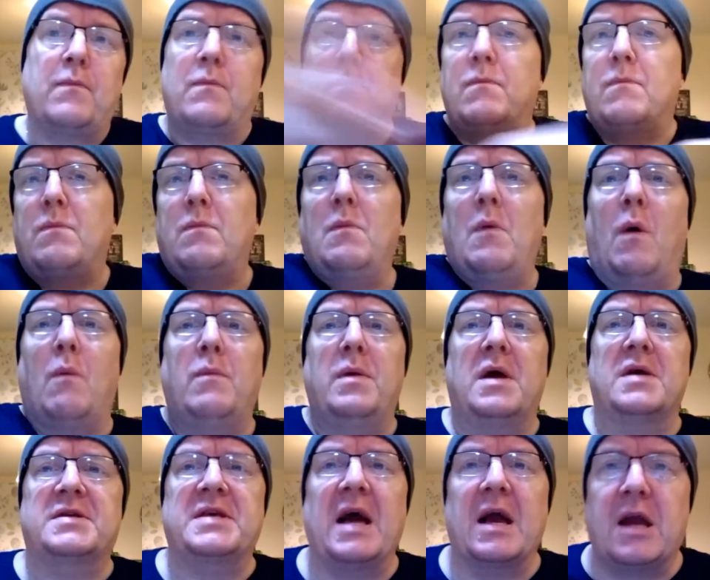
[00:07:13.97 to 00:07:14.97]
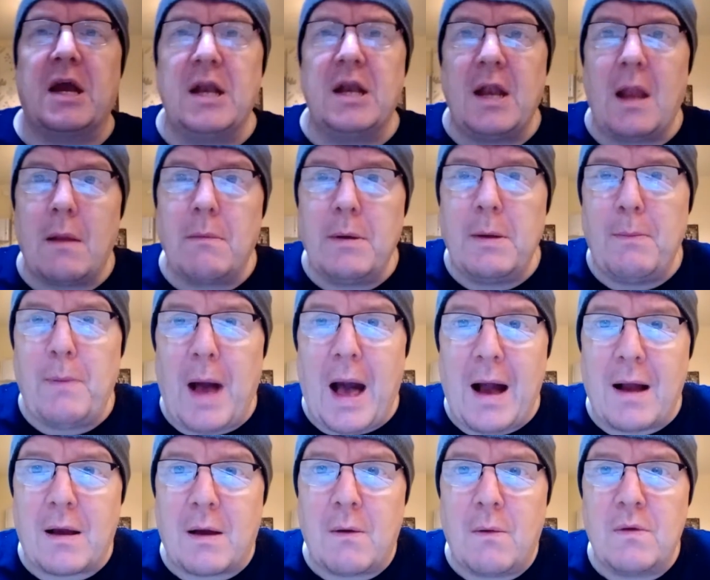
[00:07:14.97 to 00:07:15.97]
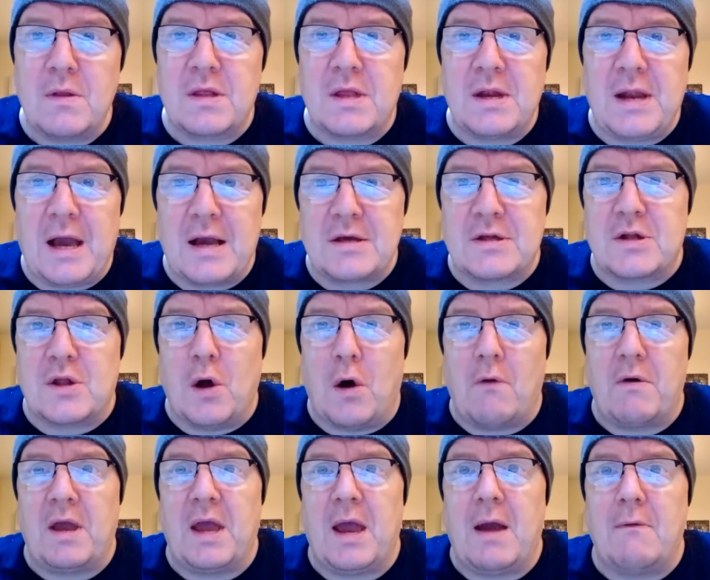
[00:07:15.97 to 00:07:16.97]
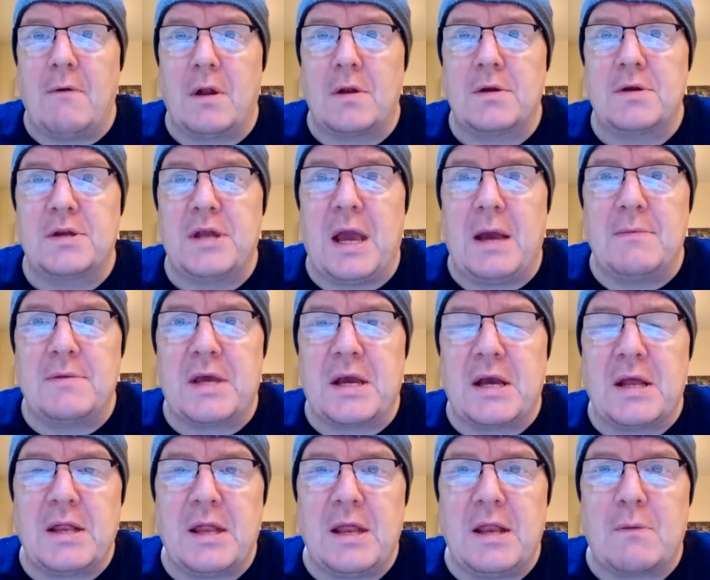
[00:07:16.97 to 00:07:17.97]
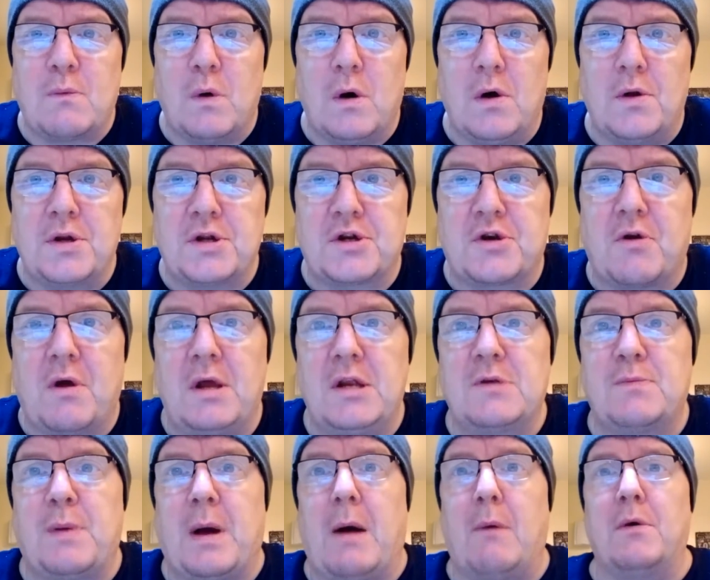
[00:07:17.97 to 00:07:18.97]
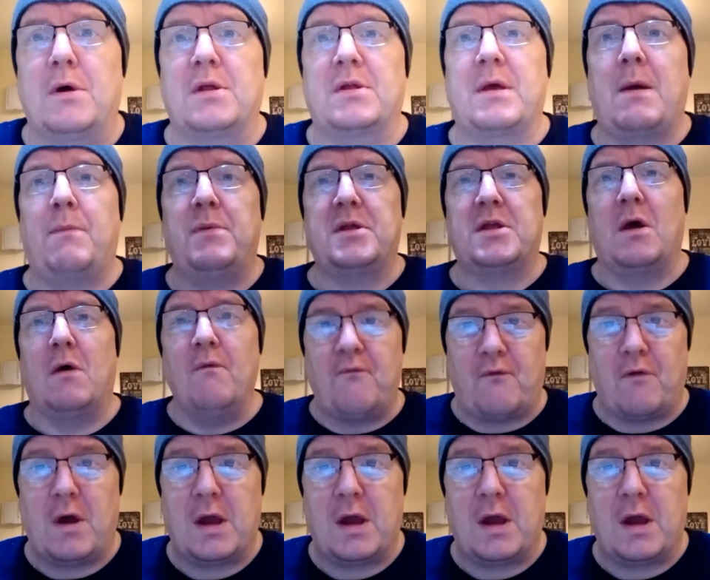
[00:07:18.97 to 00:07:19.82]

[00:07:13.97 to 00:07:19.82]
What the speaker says: Won't be a second, I'll be back with the next story here on James Higgins' World of Strange Powers, episode 3.